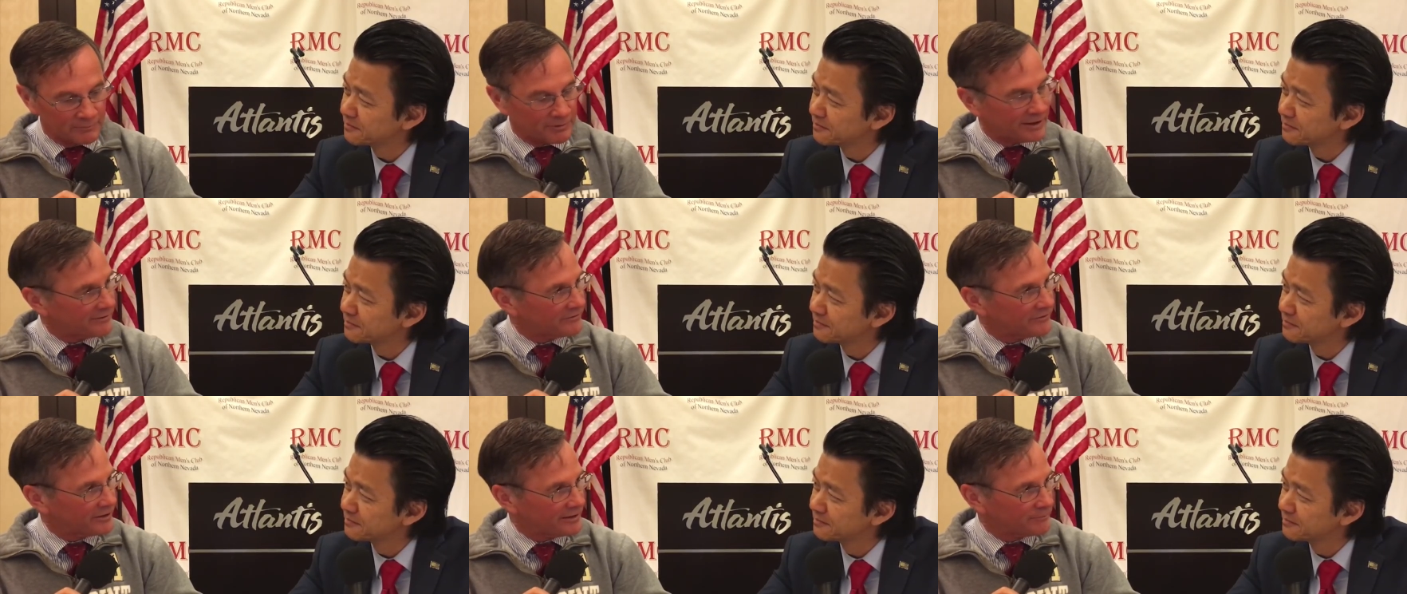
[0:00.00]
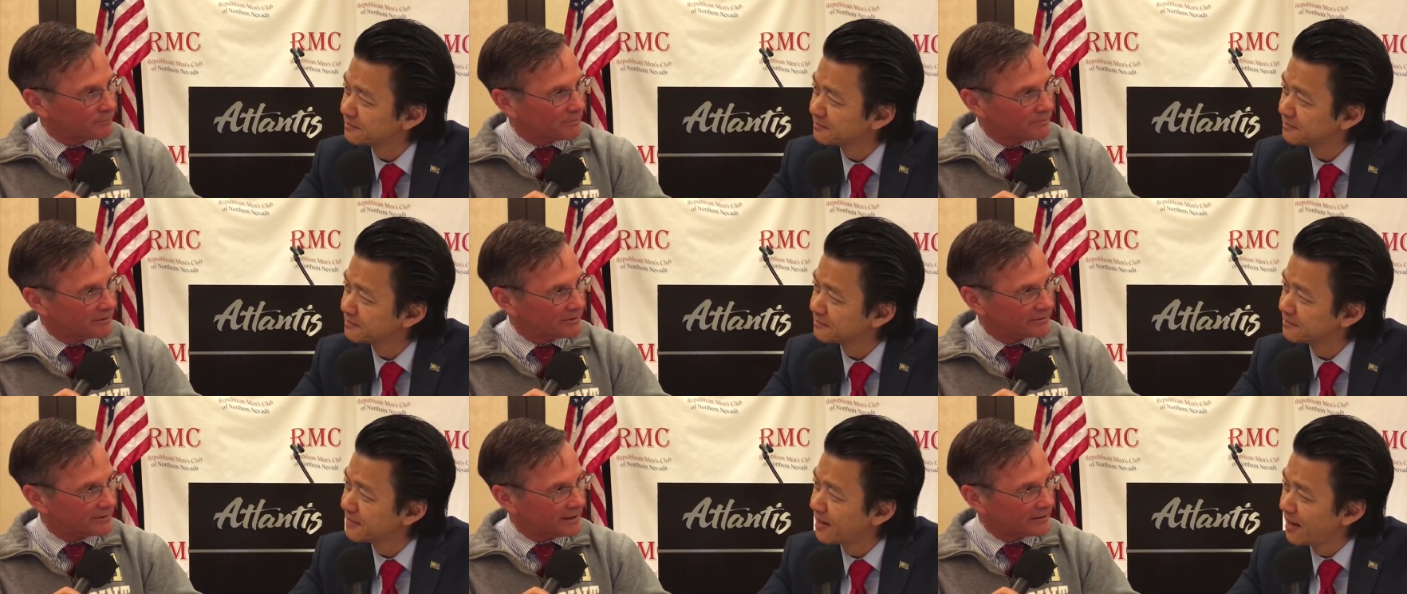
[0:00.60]
Speaker 1: But I just hate
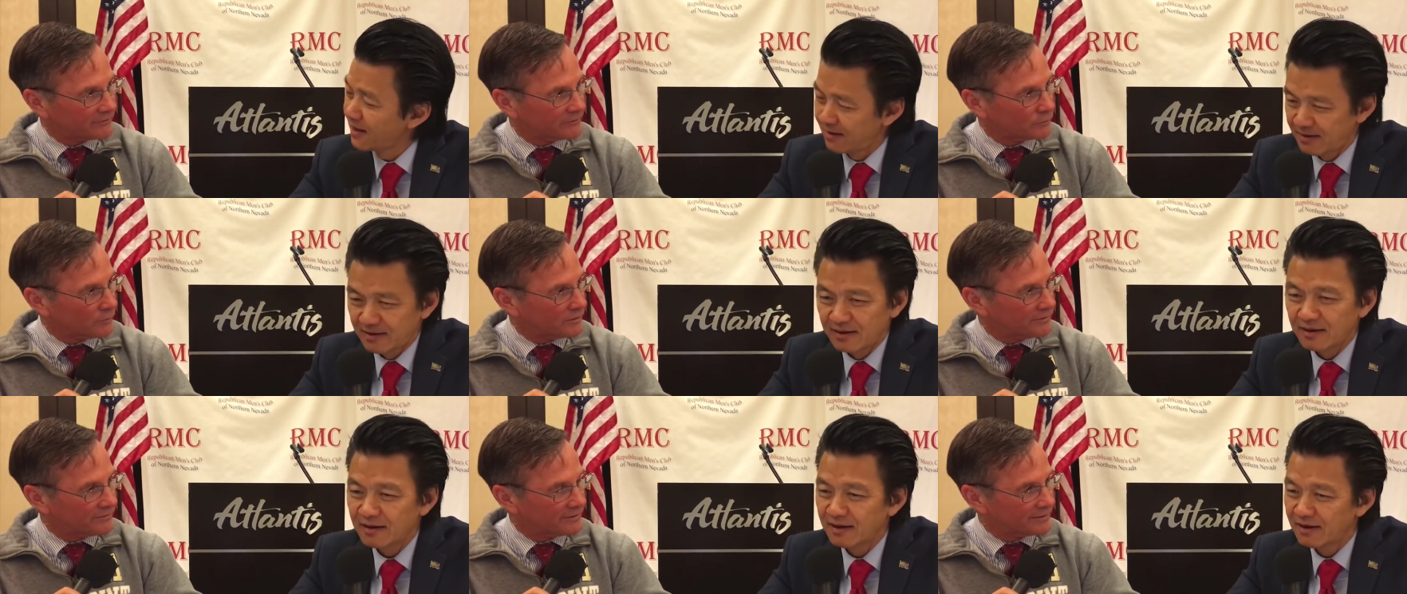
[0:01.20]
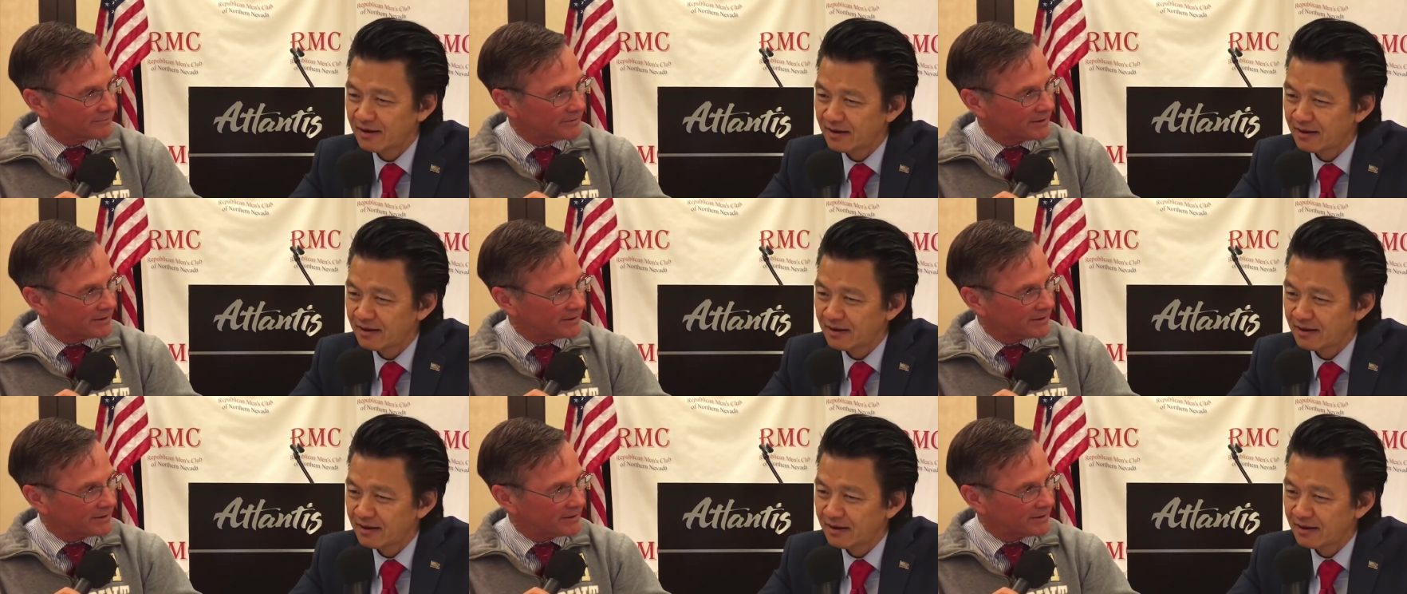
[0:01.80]
preparing taxes. What do you think